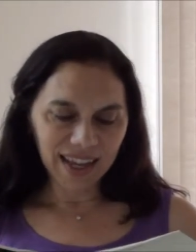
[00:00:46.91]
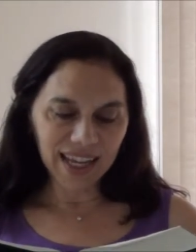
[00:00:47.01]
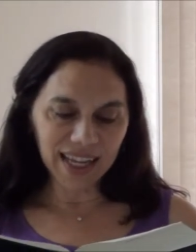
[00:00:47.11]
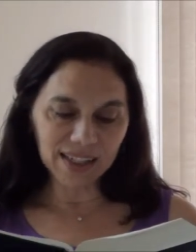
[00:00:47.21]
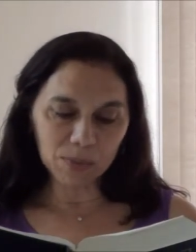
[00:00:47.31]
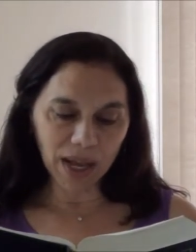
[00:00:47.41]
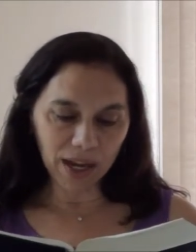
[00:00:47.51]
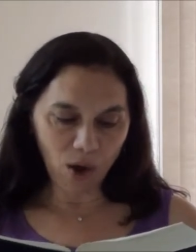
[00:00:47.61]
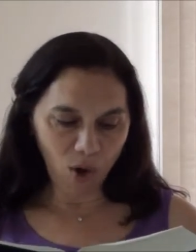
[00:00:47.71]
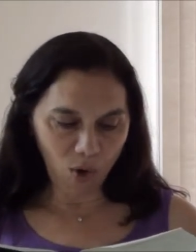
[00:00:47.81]
He is
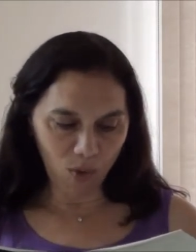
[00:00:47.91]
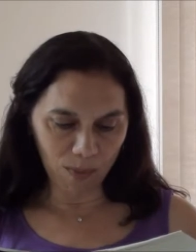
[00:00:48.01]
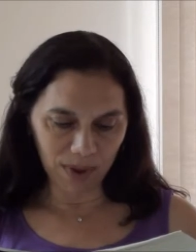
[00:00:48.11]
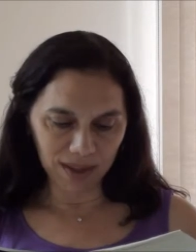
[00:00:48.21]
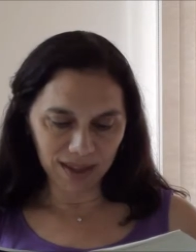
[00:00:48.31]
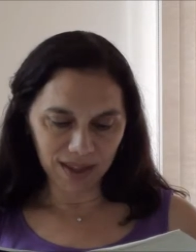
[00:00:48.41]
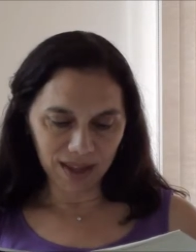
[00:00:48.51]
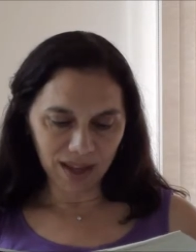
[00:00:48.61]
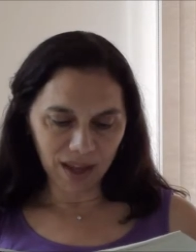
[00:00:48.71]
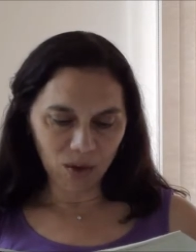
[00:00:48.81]
my home,
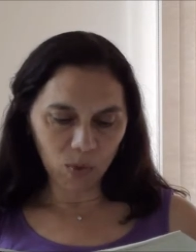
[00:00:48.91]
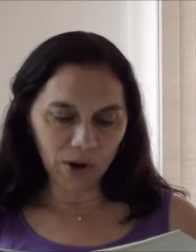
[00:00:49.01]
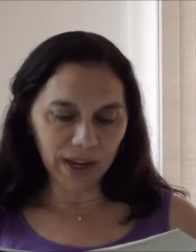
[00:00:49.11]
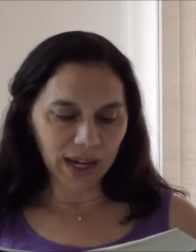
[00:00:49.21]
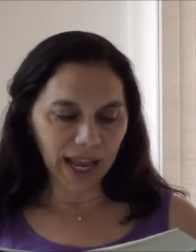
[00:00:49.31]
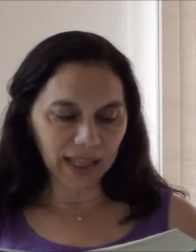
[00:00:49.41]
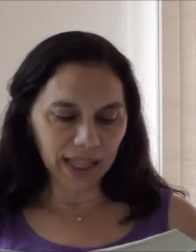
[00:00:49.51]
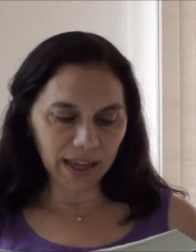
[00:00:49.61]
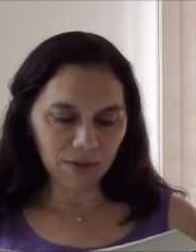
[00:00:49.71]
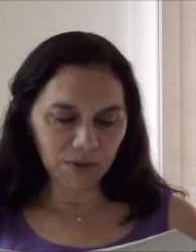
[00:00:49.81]
wherein I
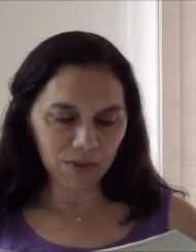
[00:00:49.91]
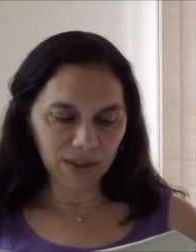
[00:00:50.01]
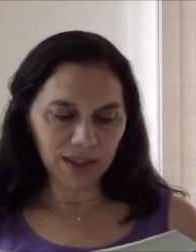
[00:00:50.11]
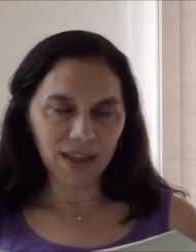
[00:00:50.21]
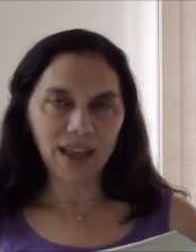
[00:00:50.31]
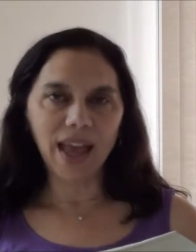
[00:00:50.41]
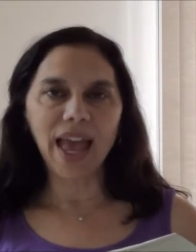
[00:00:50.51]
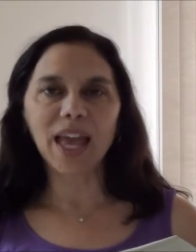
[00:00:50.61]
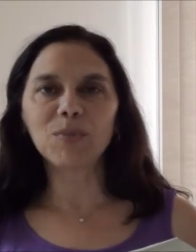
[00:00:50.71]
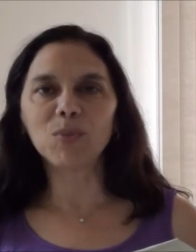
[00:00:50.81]
live
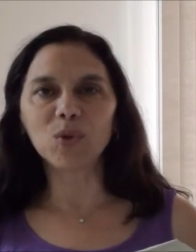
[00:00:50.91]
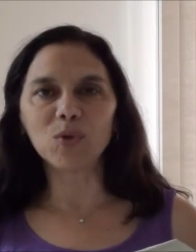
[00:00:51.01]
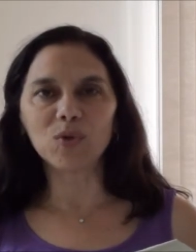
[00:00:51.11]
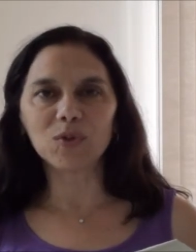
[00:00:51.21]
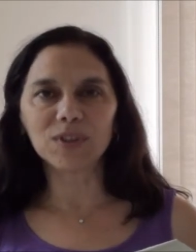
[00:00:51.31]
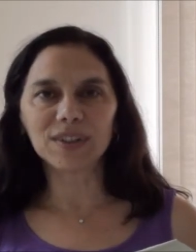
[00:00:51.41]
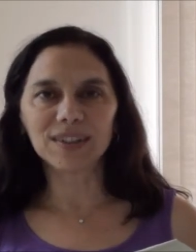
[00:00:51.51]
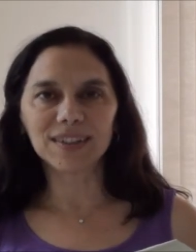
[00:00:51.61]
and move.